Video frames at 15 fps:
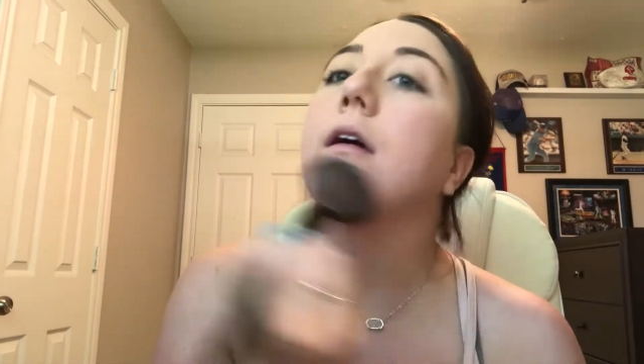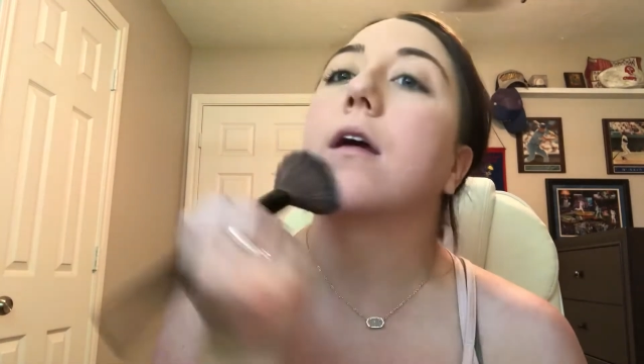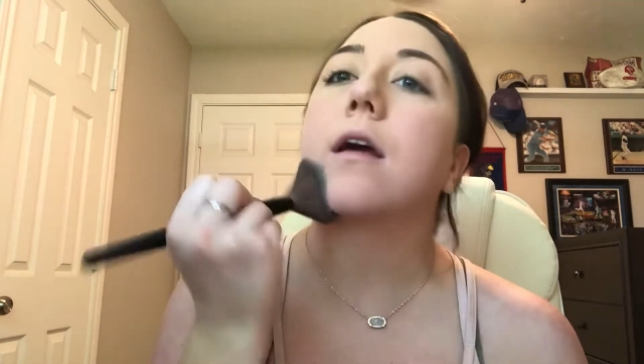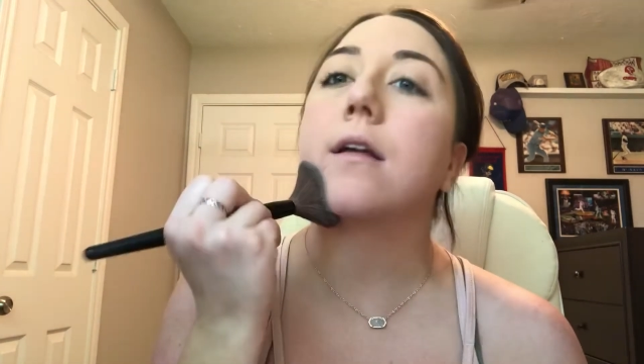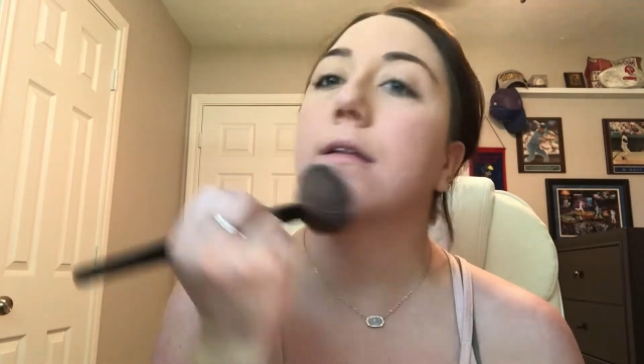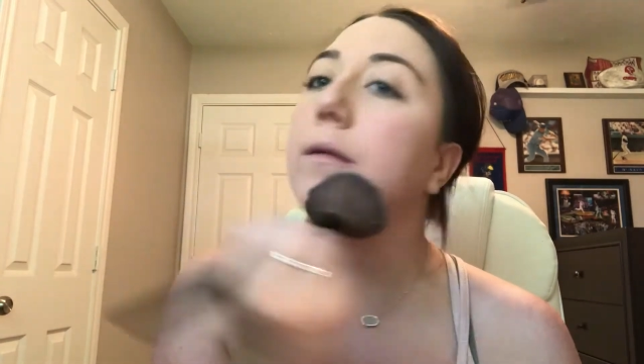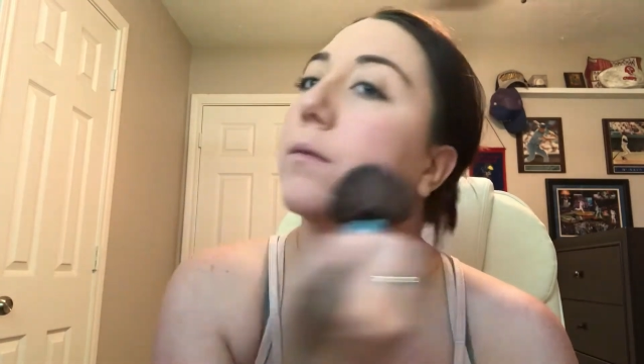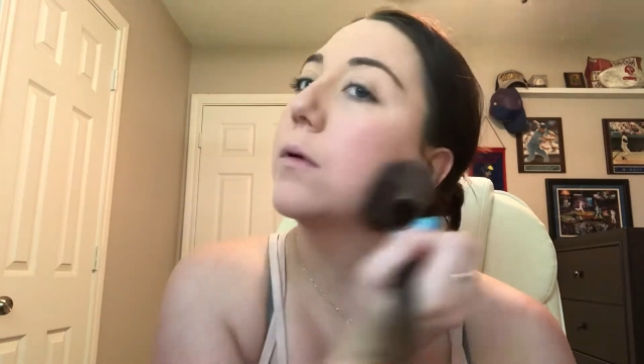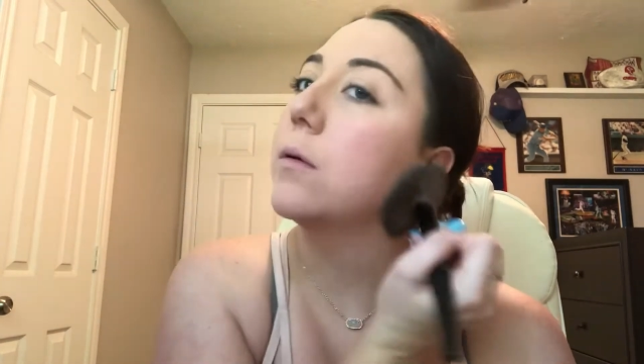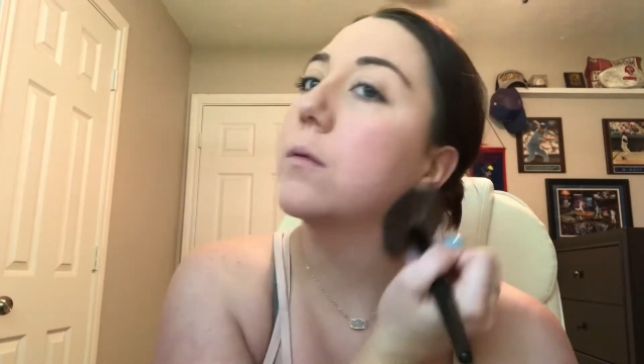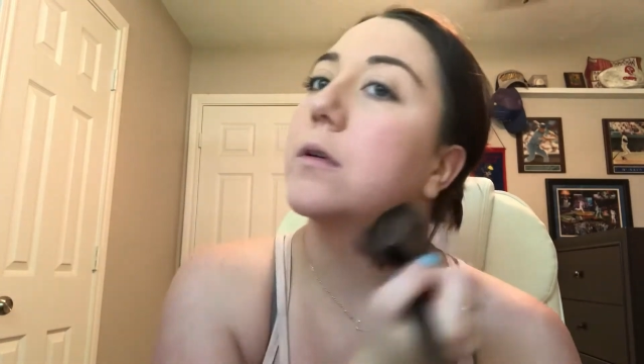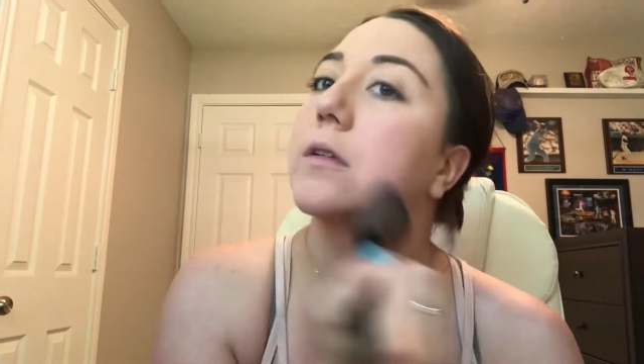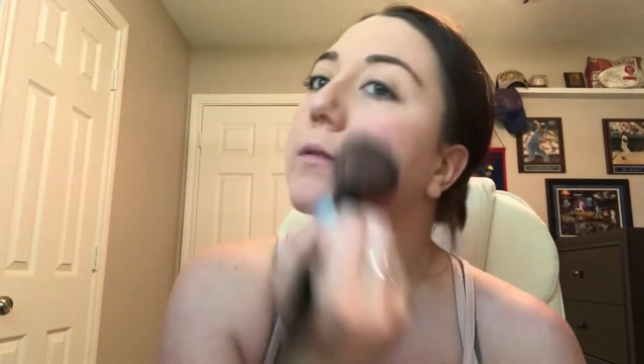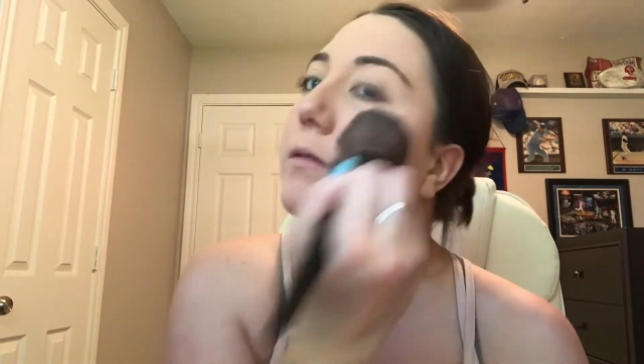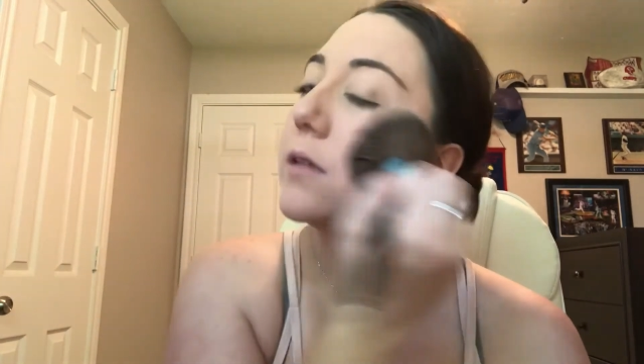I guess we
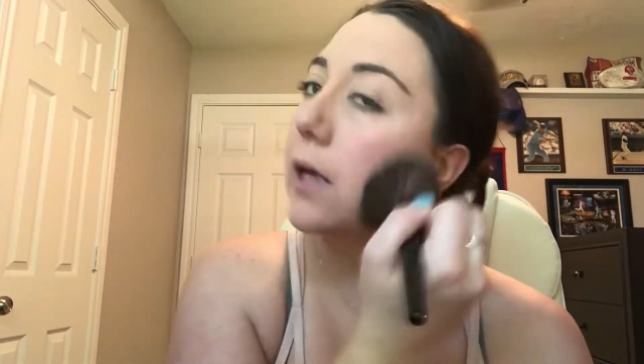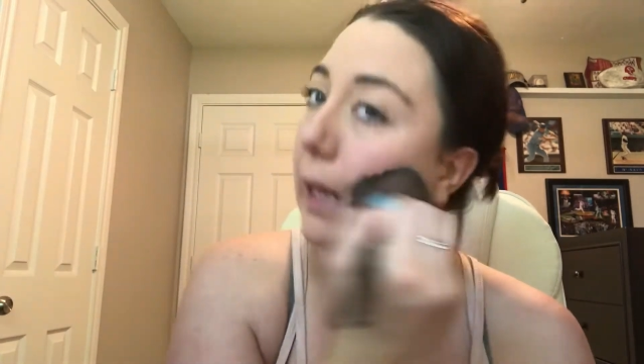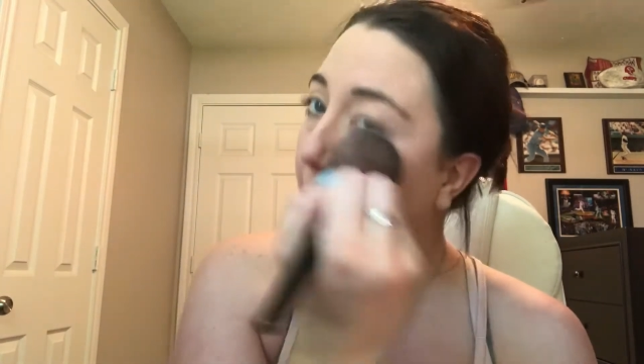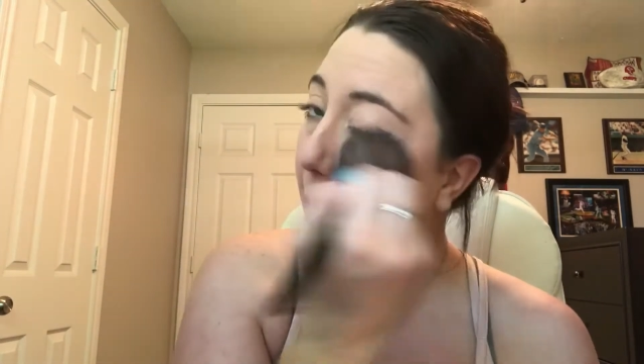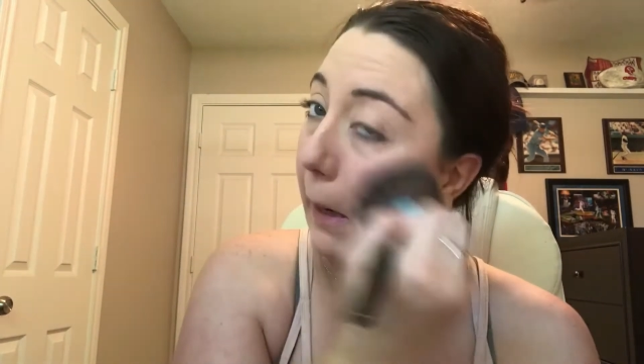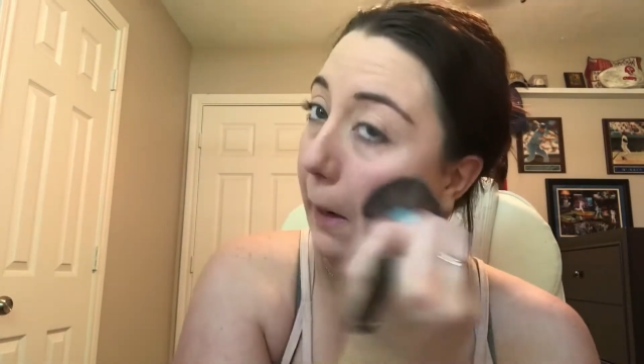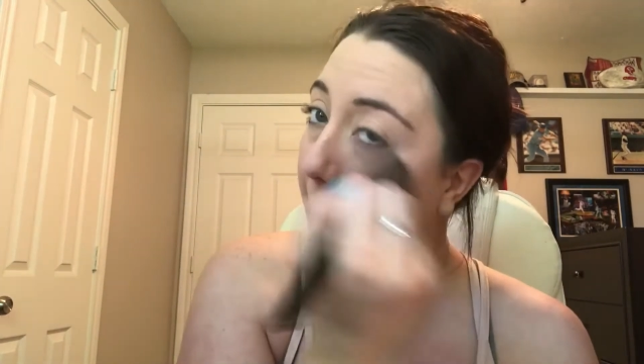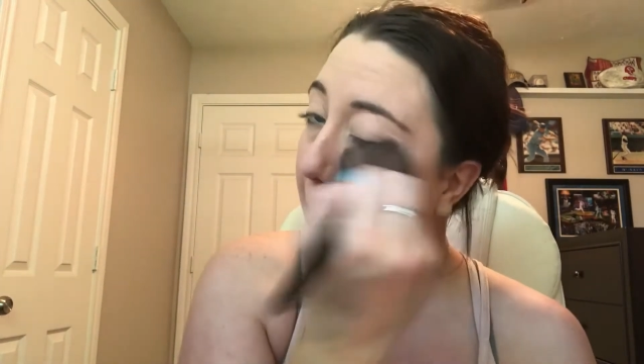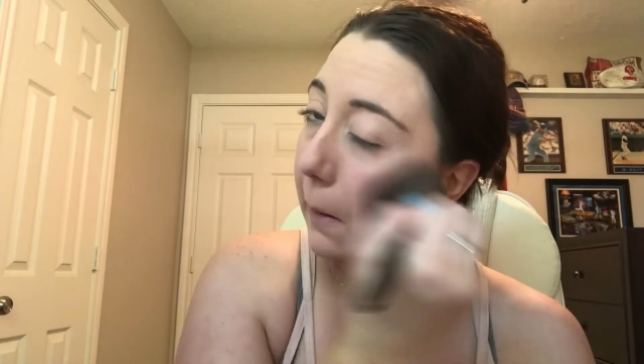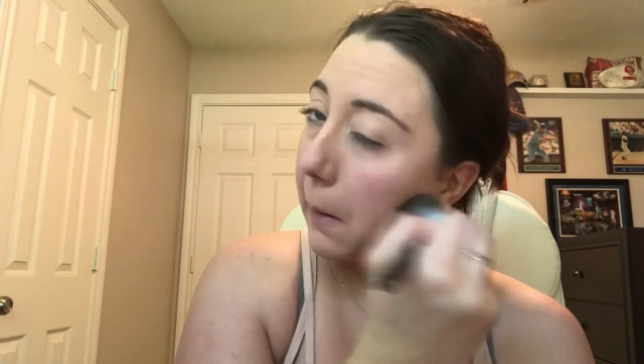will see.